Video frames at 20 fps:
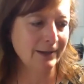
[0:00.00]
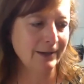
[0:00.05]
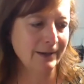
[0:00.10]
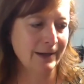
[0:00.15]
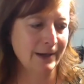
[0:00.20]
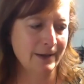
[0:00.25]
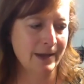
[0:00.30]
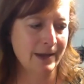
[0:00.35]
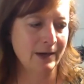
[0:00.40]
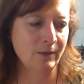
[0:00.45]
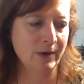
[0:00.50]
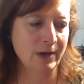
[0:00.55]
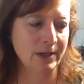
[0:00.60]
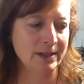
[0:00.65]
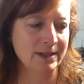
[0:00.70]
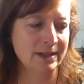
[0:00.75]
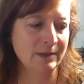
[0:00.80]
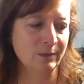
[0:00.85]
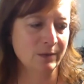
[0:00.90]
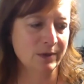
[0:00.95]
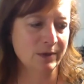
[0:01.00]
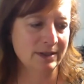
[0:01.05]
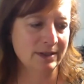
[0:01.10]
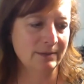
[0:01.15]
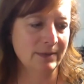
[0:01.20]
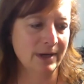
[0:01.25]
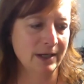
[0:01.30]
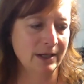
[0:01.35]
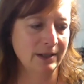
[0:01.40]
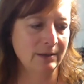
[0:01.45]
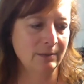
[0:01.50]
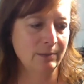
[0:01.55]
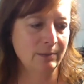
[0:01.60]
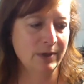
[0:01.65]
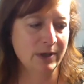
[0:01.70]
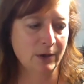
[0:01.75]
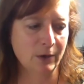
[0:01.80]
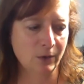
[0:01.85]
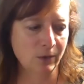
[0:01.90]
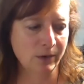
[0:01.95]
and that ransom was demanded in
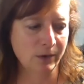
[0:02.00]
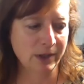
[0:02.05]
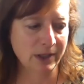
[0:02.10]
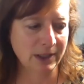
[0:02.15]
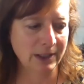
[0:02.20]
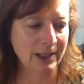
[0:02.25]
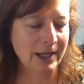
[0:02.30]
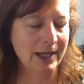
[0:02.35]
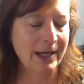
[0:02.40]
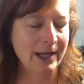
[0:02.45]
Bitcoin.